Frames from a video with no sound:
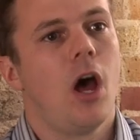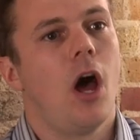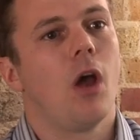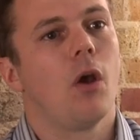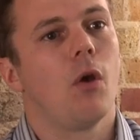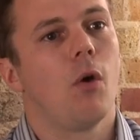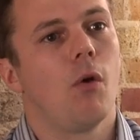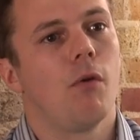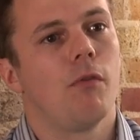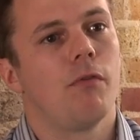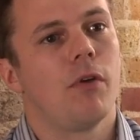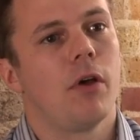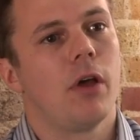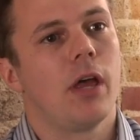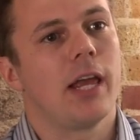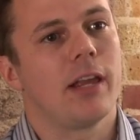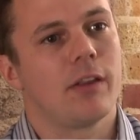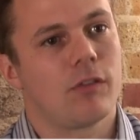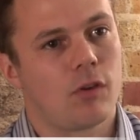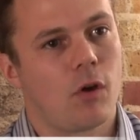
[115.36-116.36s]
a lot of
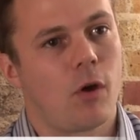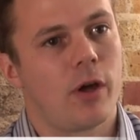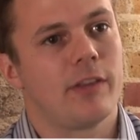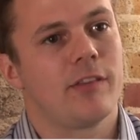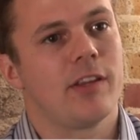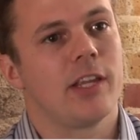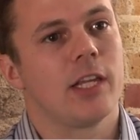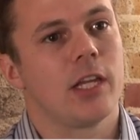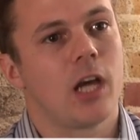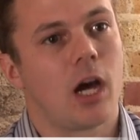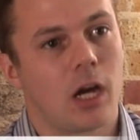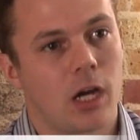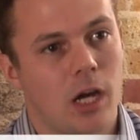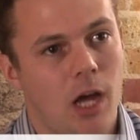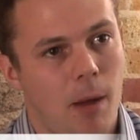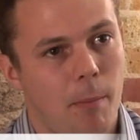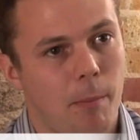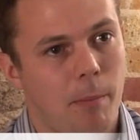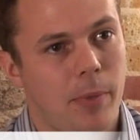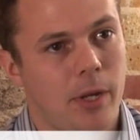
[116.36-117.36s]
exciting young
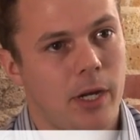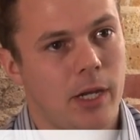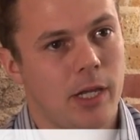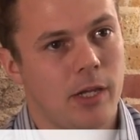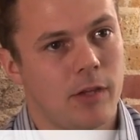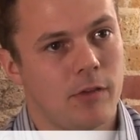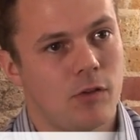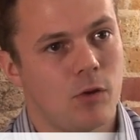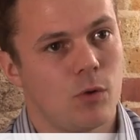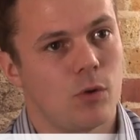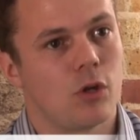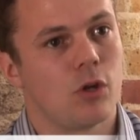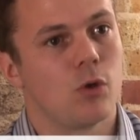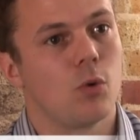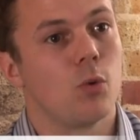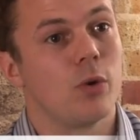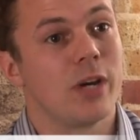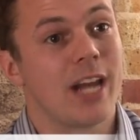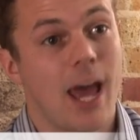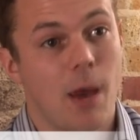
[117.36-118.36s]
companies who can
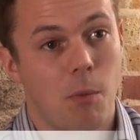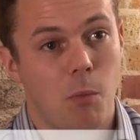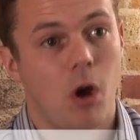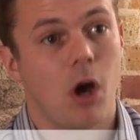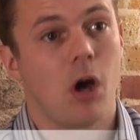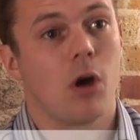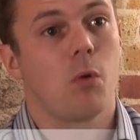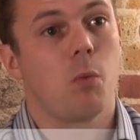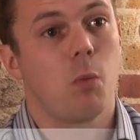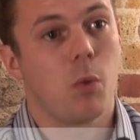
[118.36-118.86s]
all network